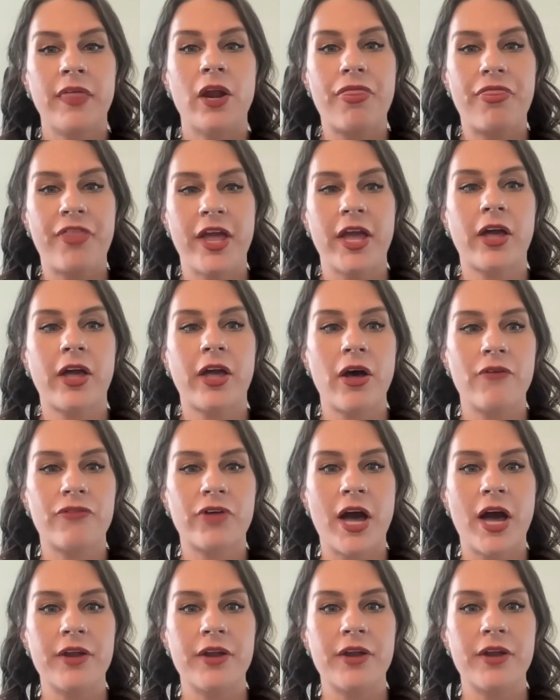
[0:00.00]
They don't
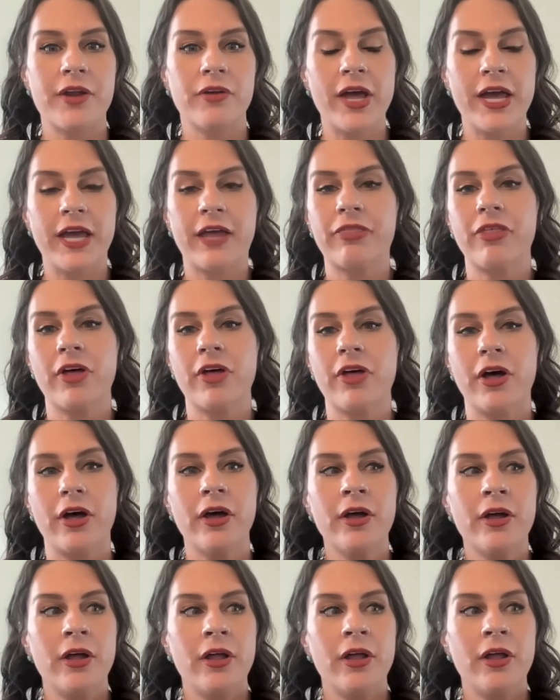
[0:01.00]
think of kind of
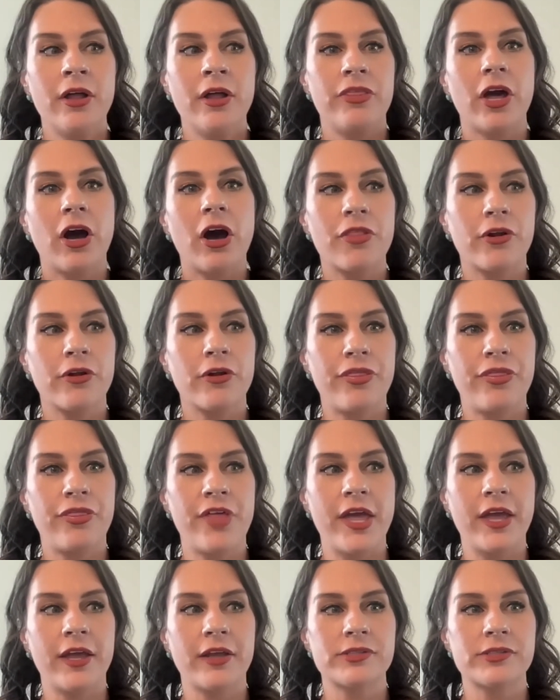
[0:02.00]
like the
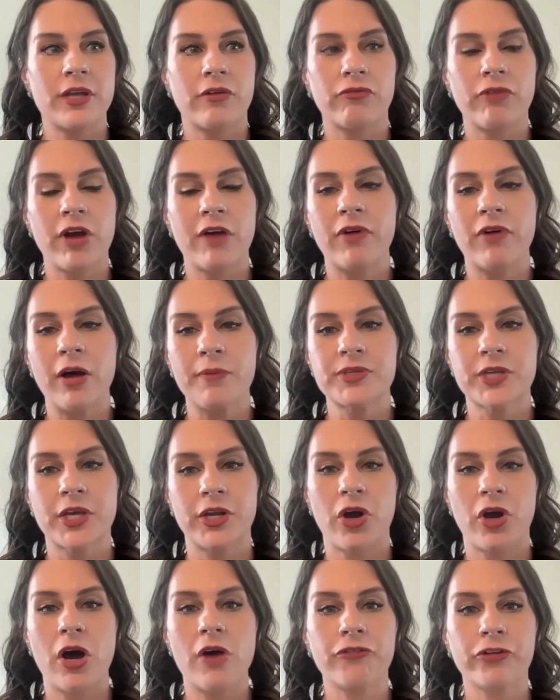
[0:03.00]
other things that
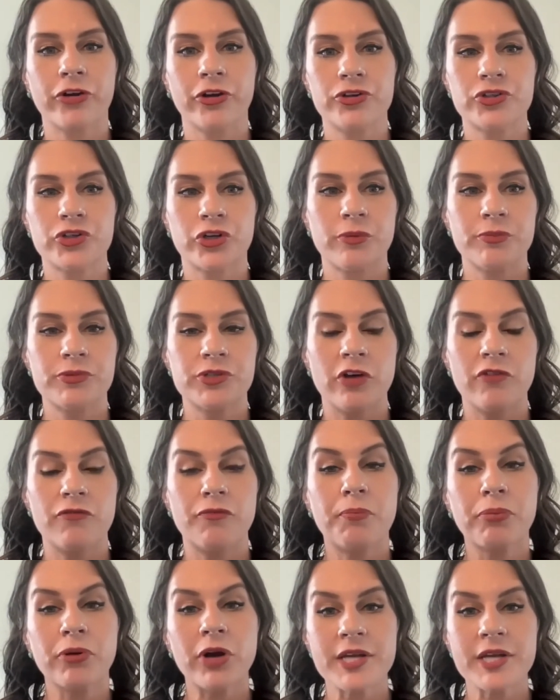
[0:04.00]
RevOps can offer in
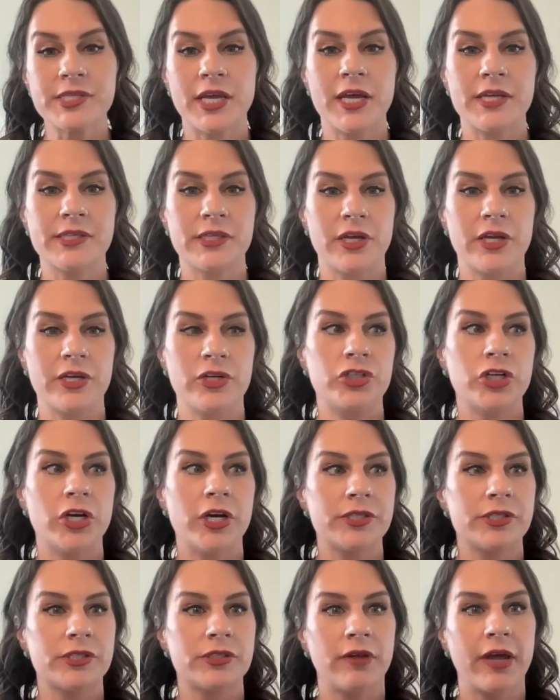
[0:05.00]
terms of process
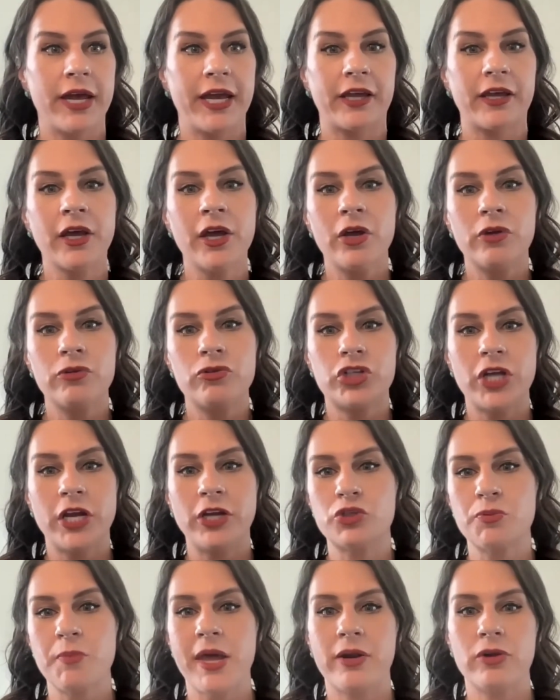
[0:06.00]
and just like
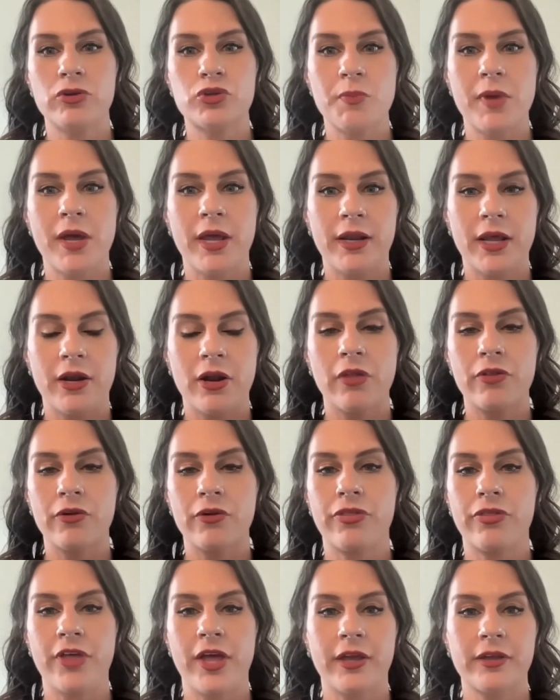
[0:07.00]
change management and
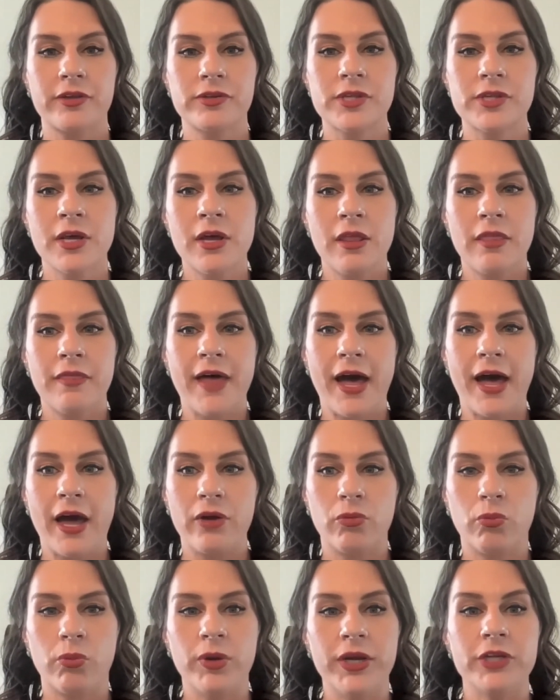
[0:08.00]
other things
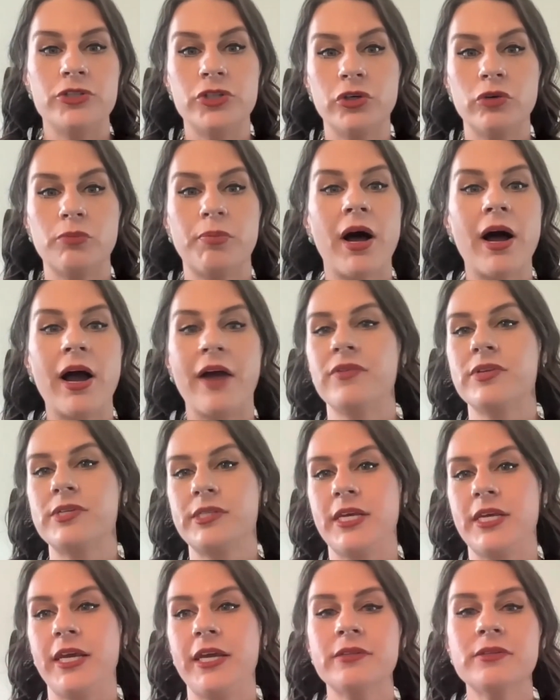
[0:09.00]
that we do behind the
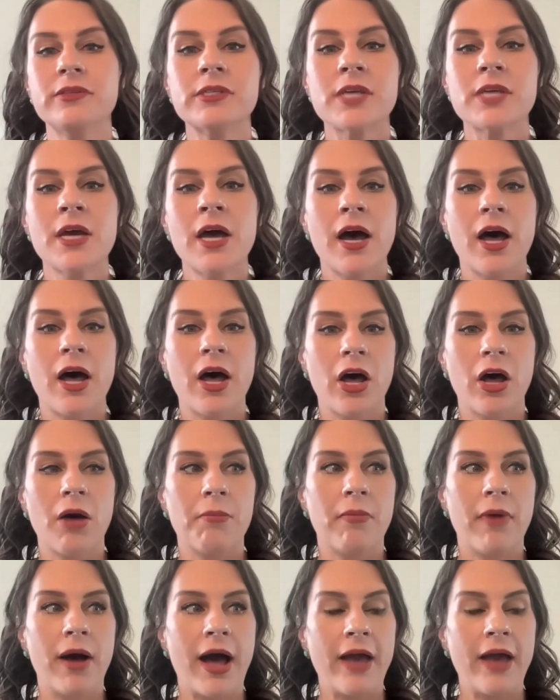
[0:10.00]
scenes.
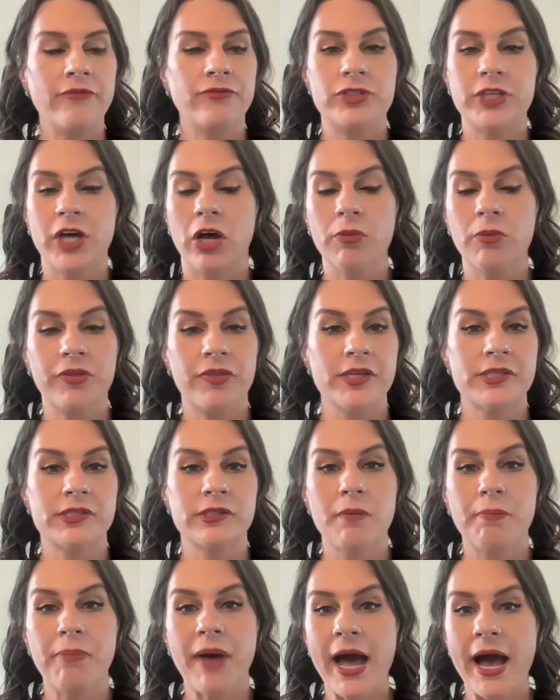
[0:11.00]
I've dealt with this
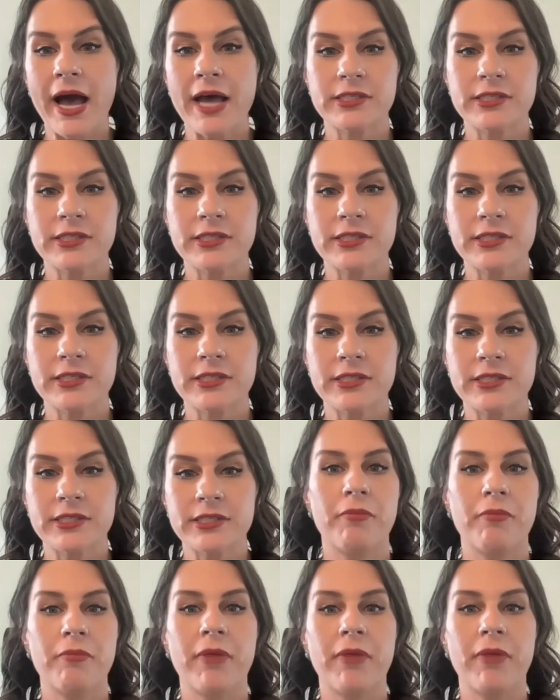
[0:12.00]
in the past. I've
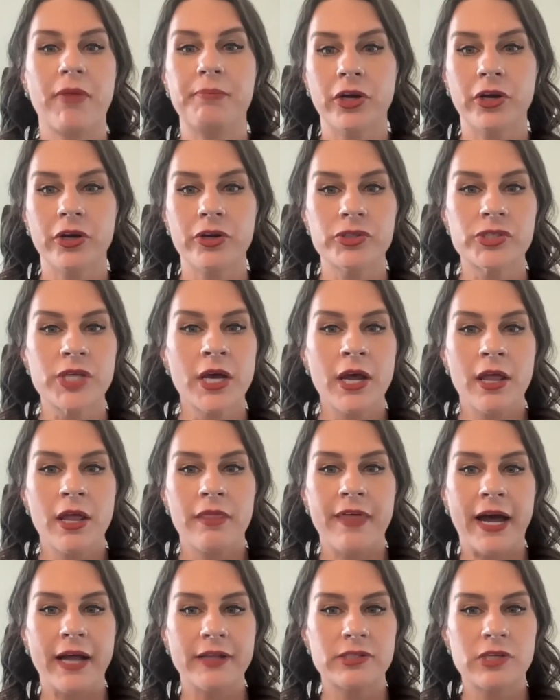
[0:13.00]
heard it from my
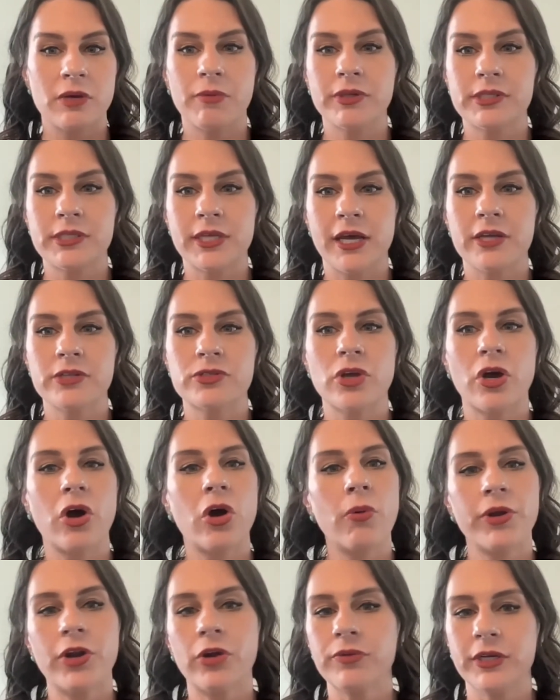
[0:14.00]
peers that someone
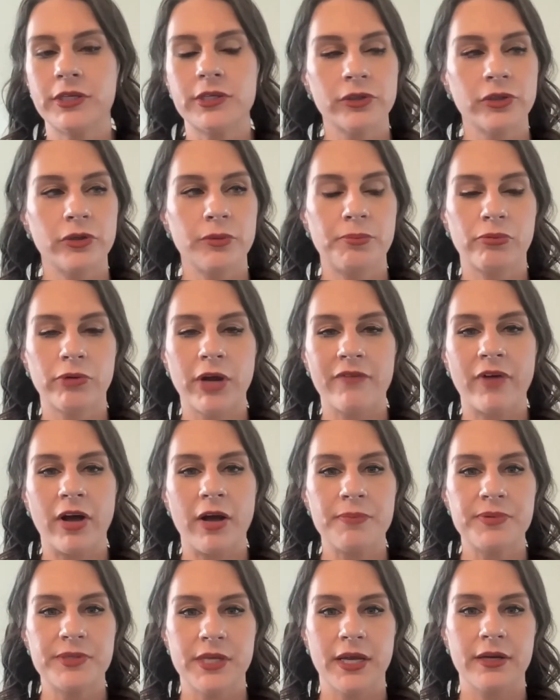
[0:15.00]
says, oh, we don't need to loop
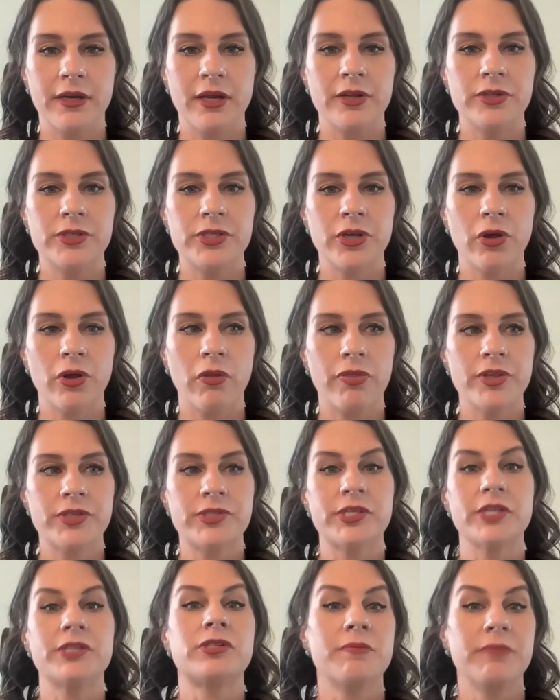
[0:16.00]
RevOps in
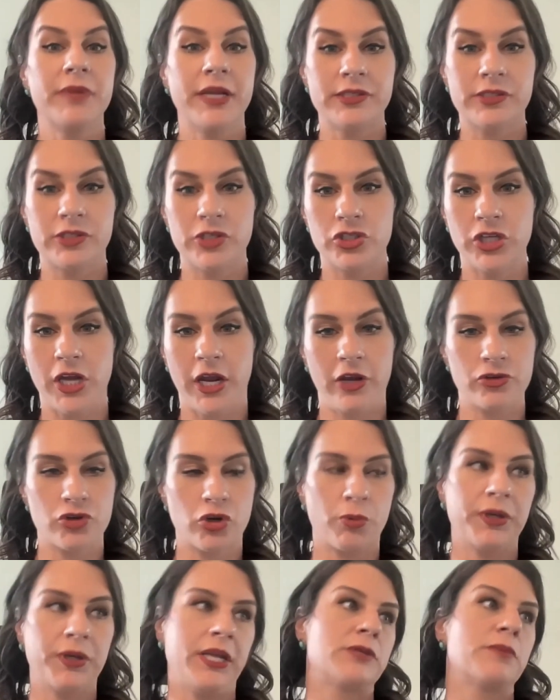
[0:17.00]
until the system needs to
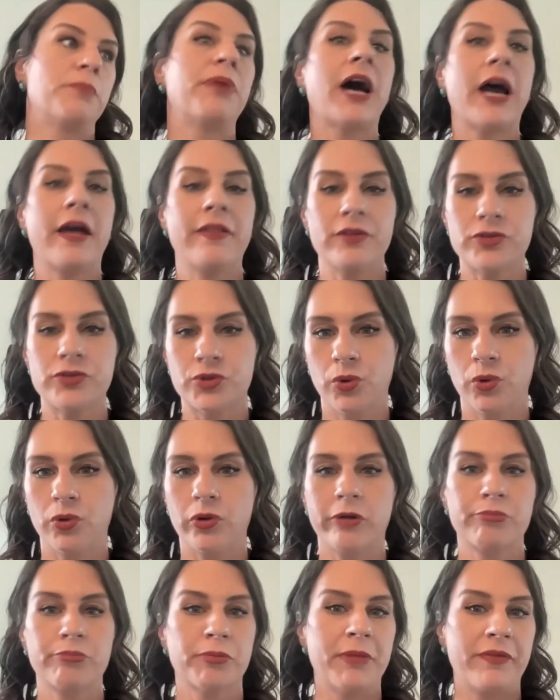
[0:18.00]
change, or we need to buy this
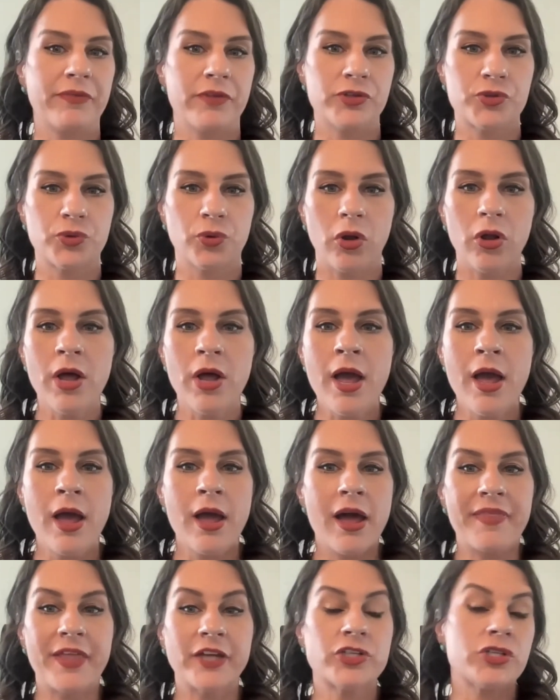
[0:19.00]
tool or implement this tool.
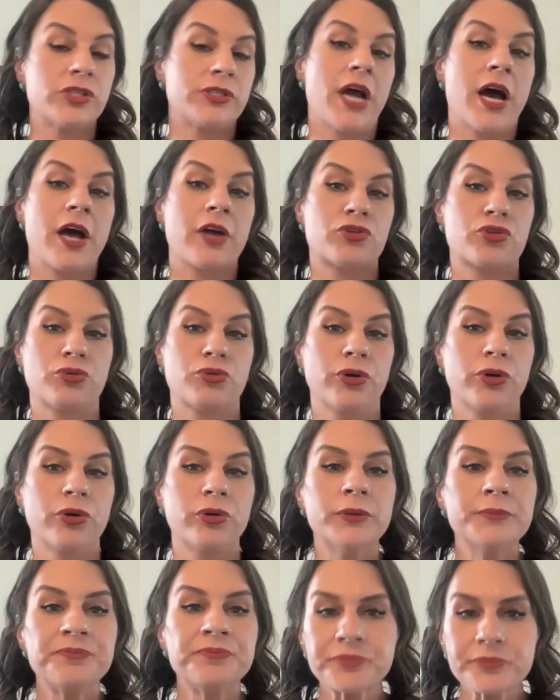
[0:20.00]
And that's just not
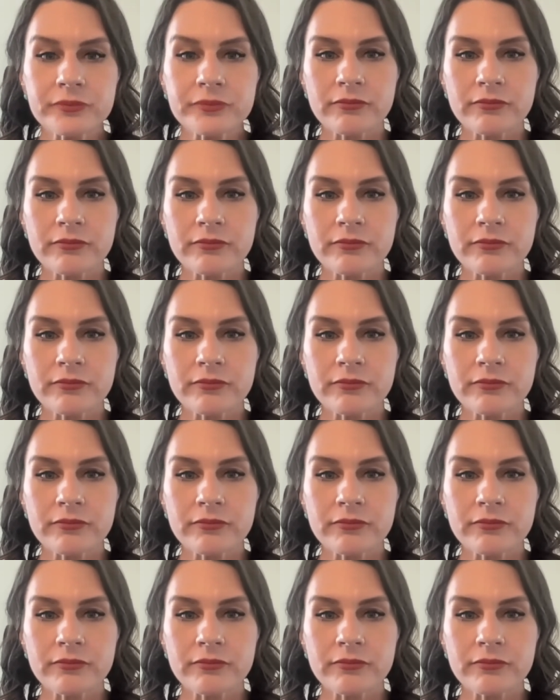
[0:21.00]
true.